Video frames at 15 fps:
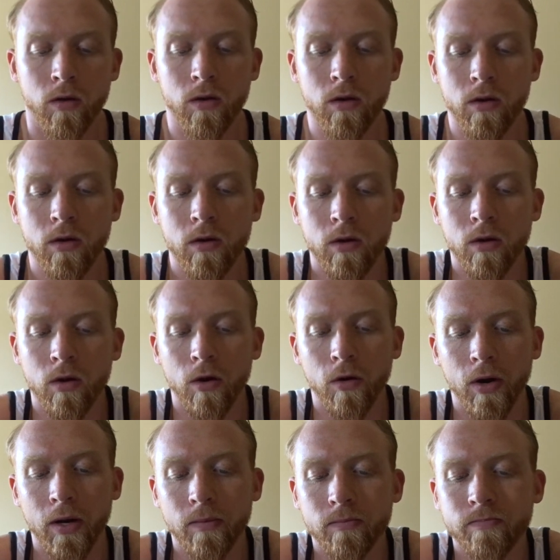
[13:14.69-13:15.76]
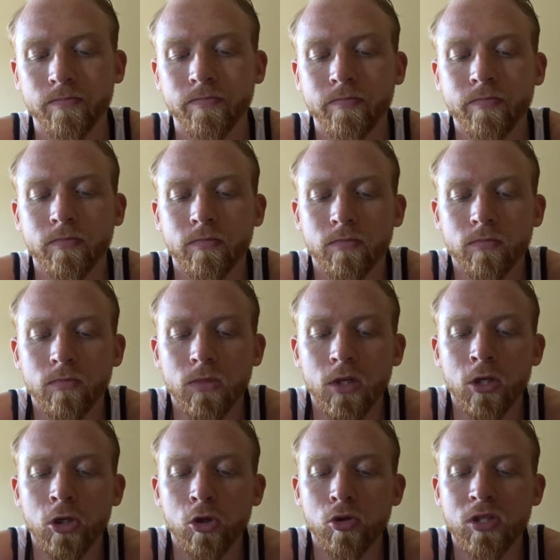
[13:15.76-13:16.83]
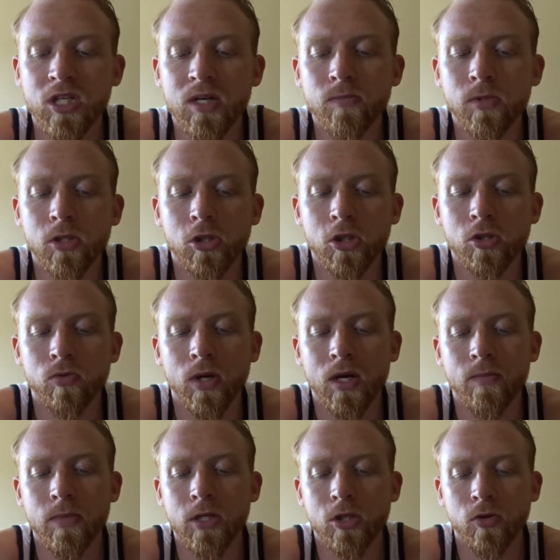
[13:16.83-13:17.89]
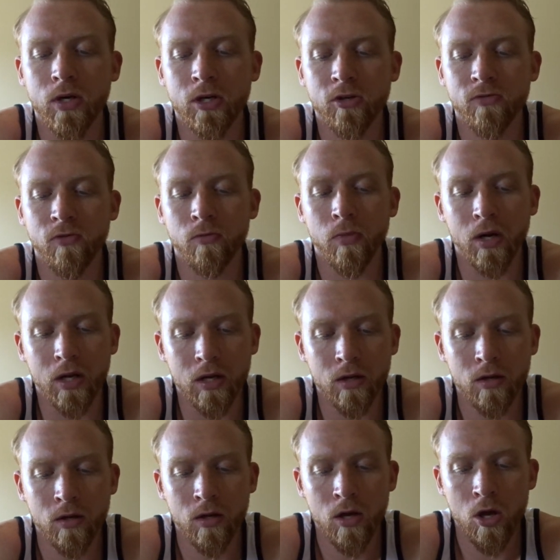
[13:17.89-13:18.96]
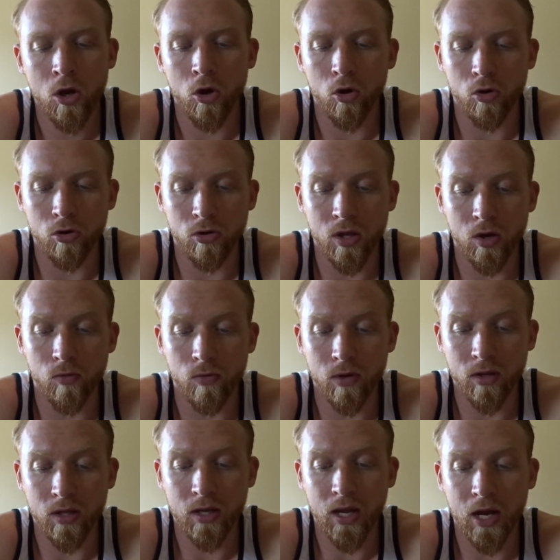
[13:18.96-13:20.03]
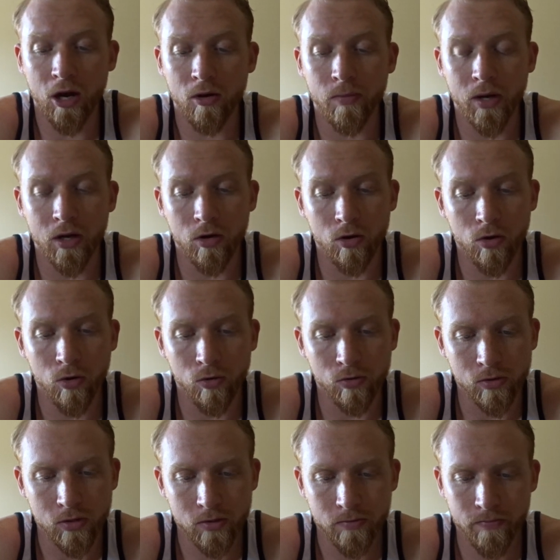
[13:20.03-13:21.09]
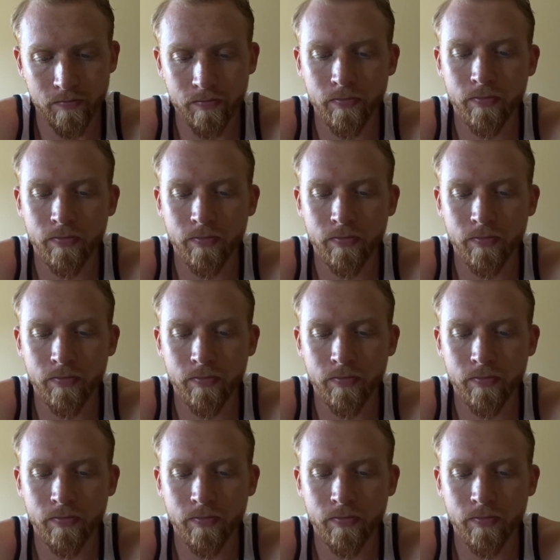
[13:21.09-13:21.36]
All right. Do gyms just recommend trainers for money, or do they really care about your goals?